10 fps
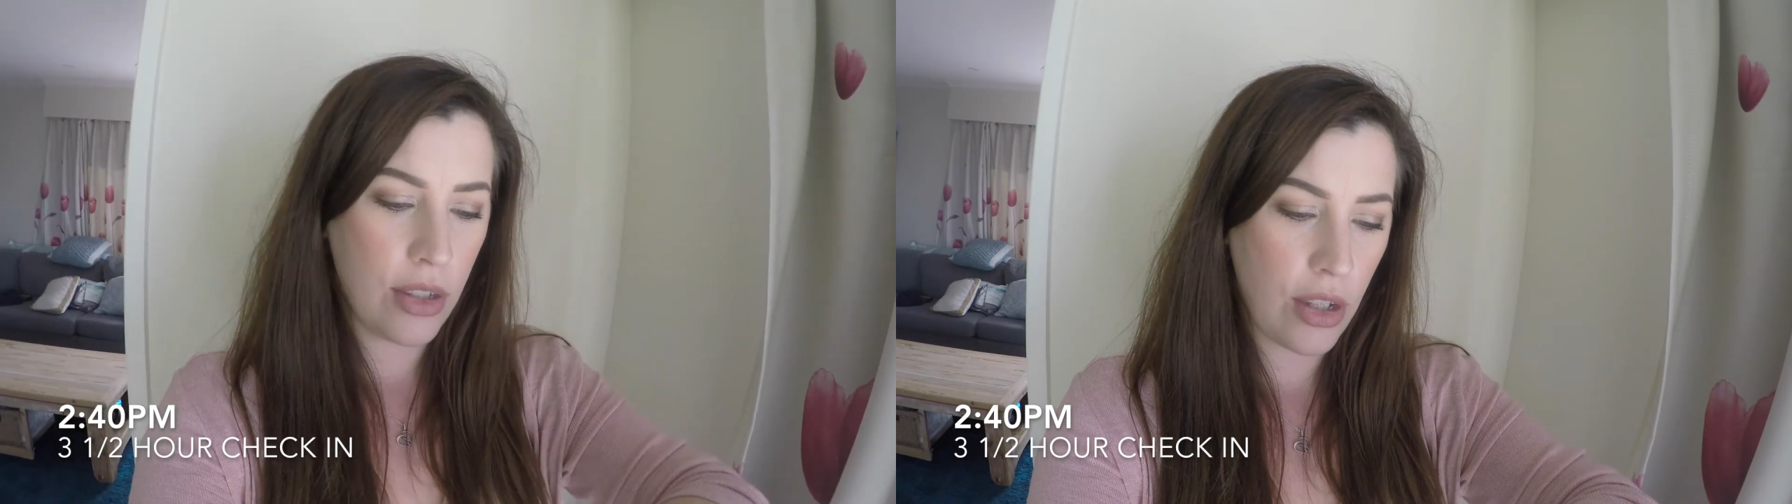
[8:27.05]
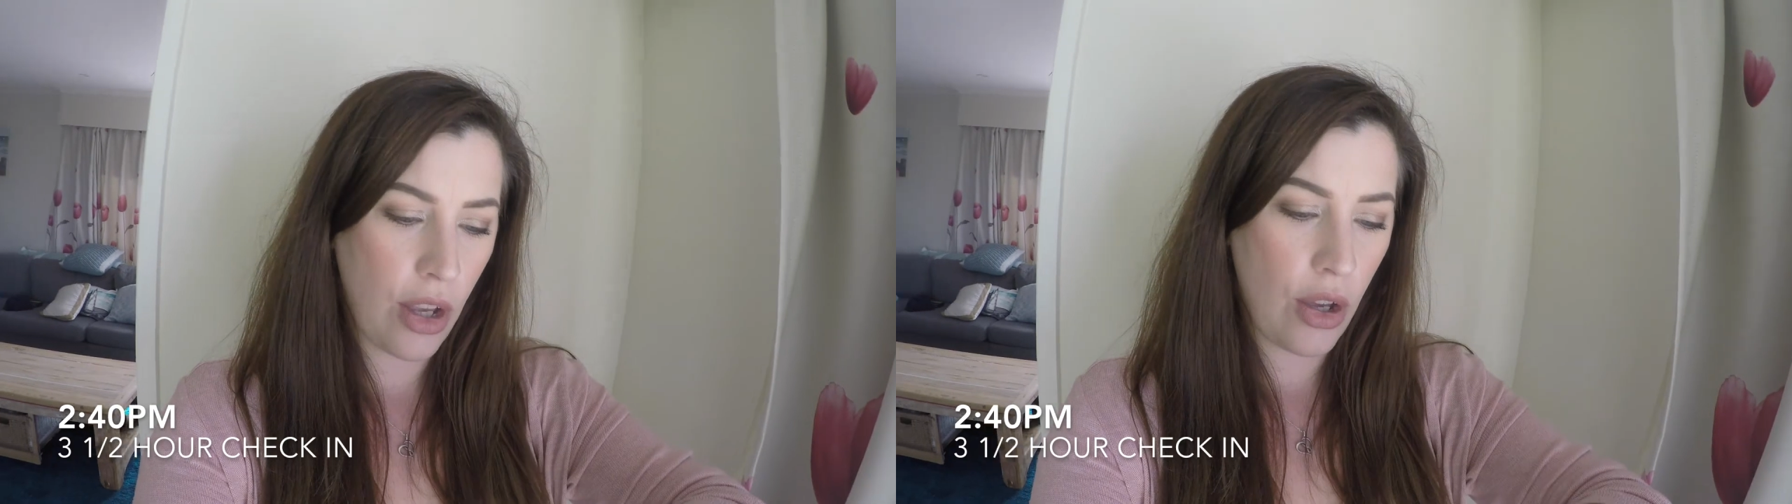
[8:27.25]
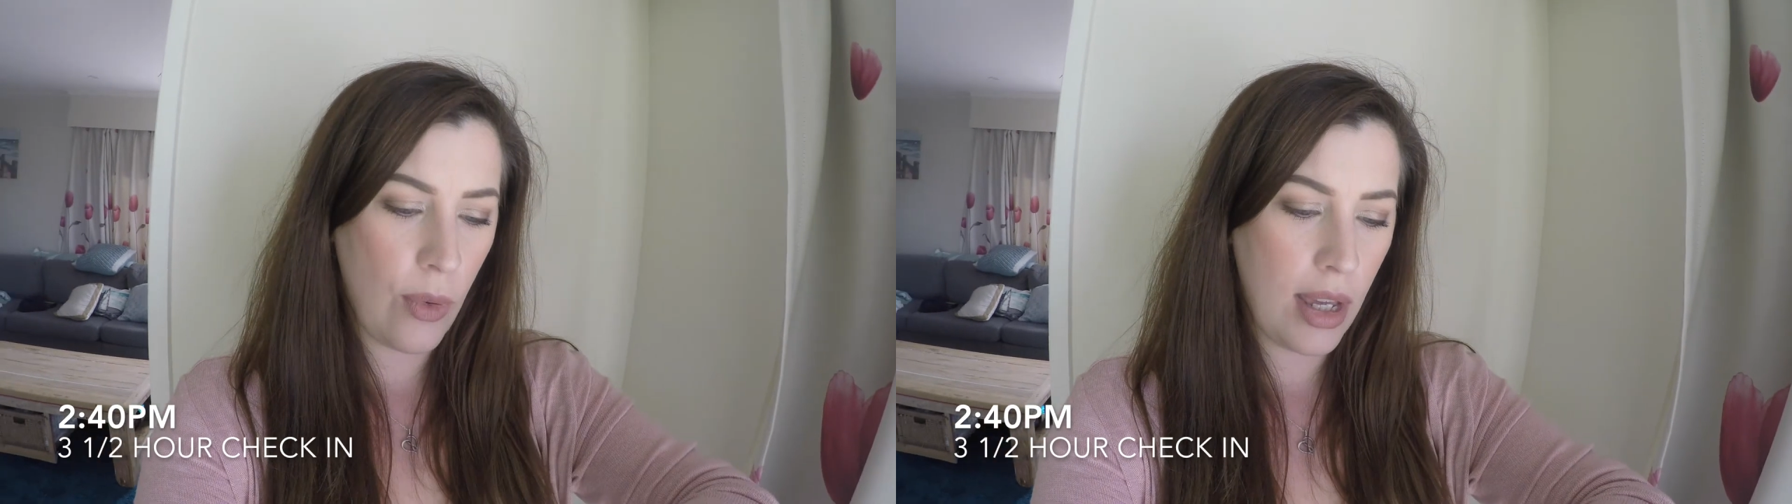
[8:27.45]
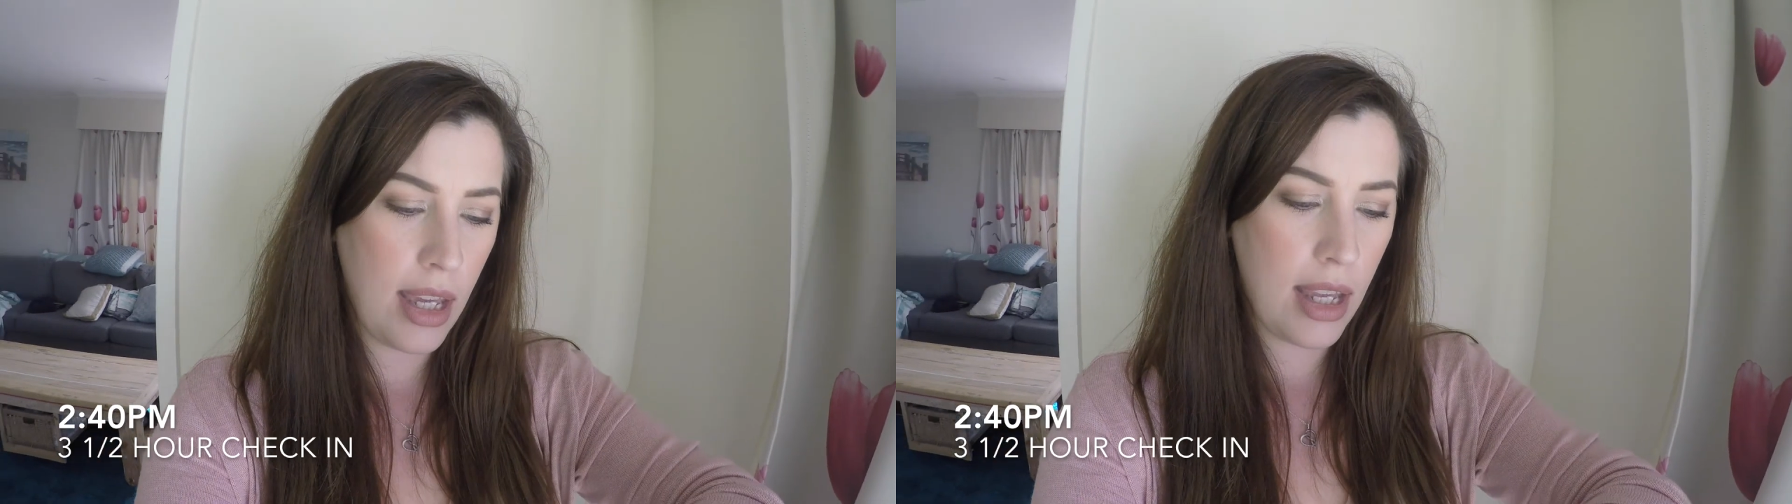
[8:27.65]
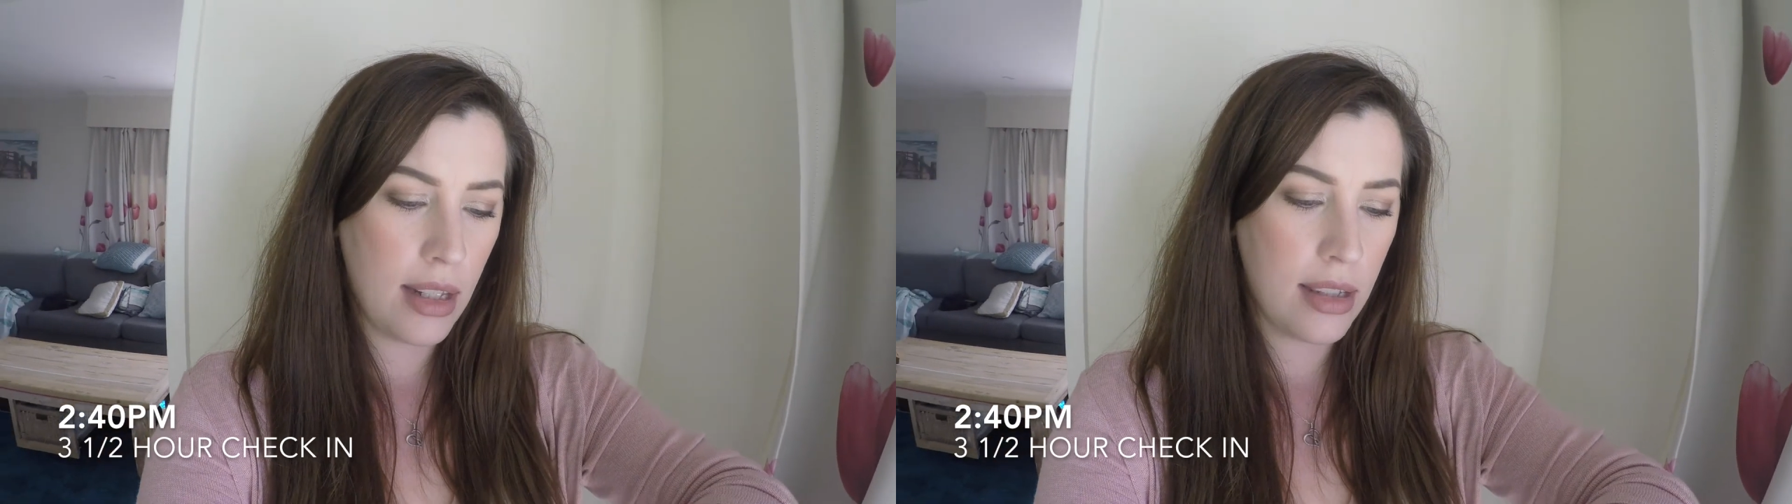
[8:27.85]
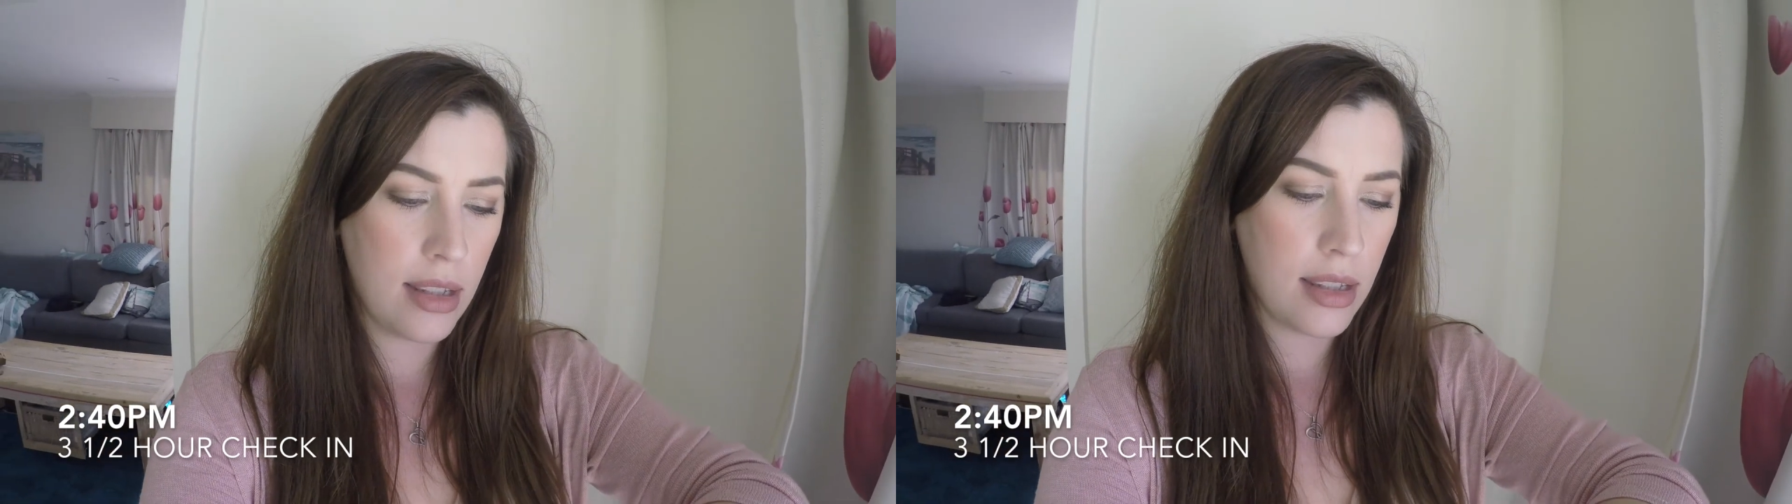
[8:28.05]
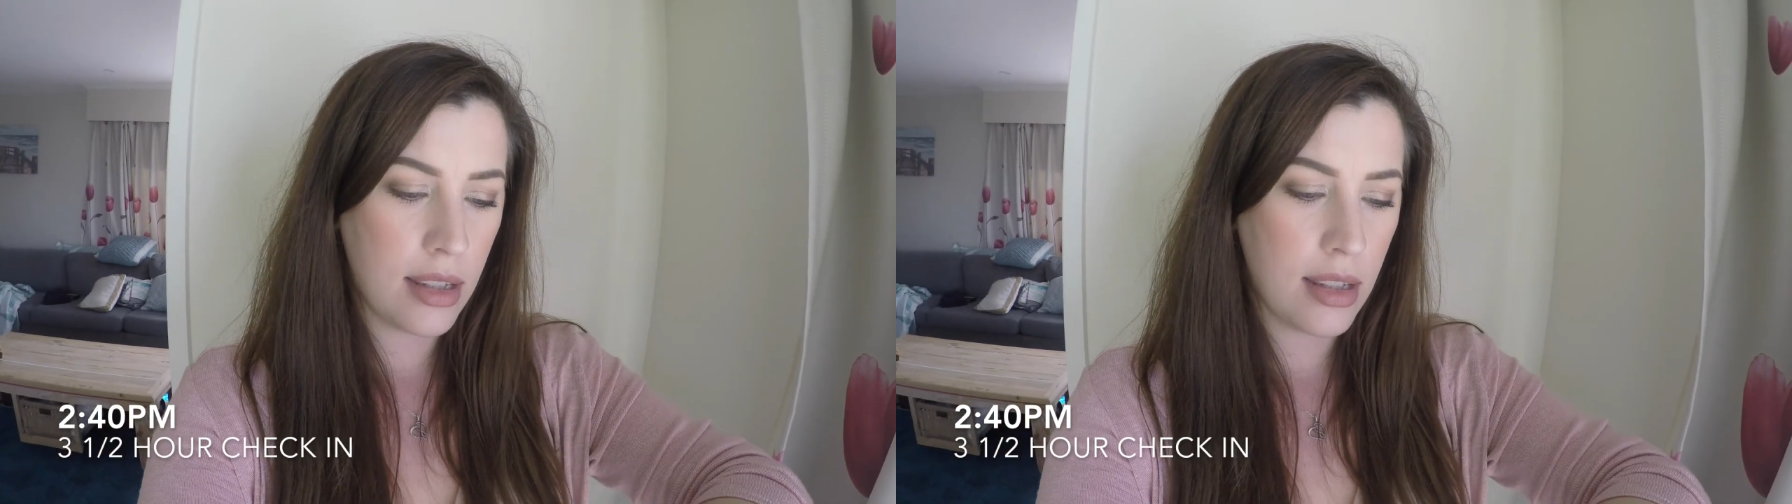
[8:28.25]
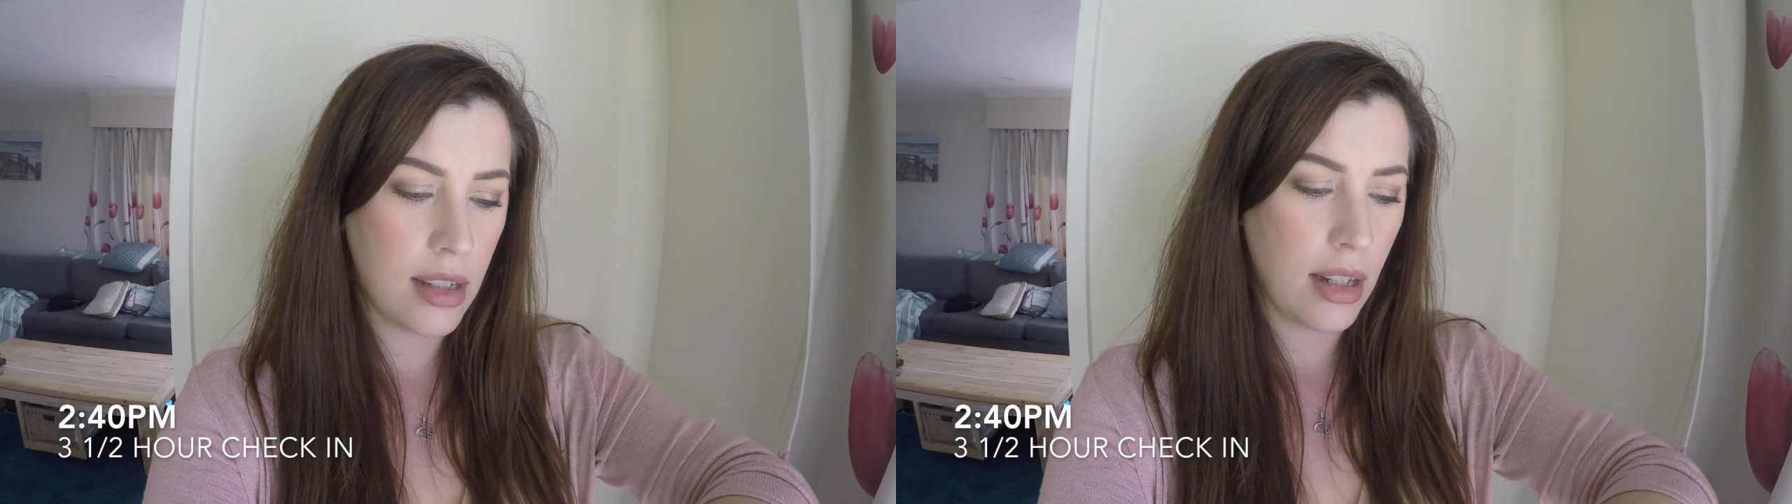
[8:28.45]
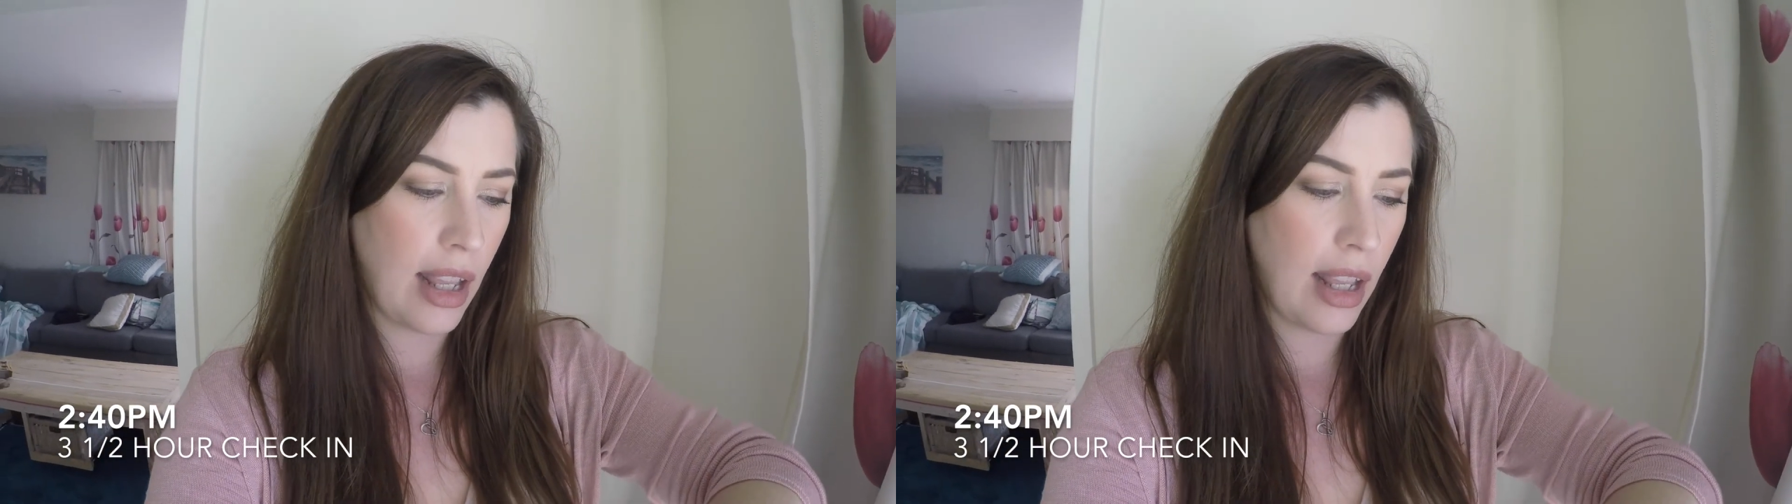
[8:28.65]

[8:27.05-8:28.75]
So it's